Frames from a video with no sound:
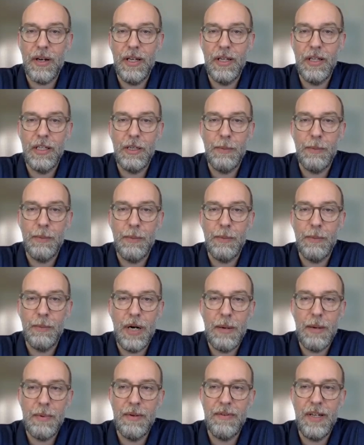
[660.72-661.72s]
in the
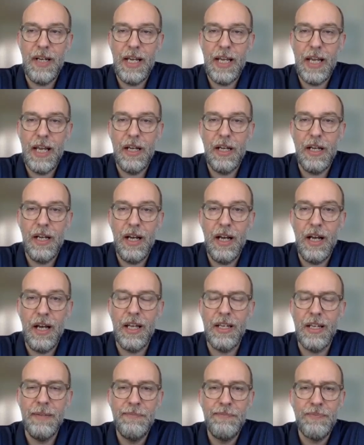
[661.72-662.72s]
Department of
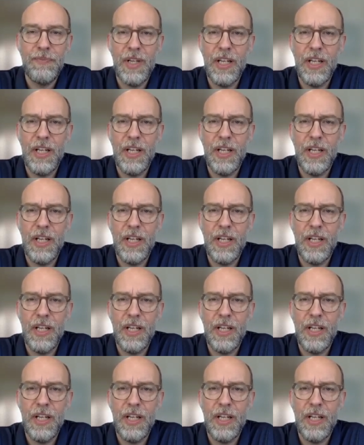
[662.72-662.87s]
HUD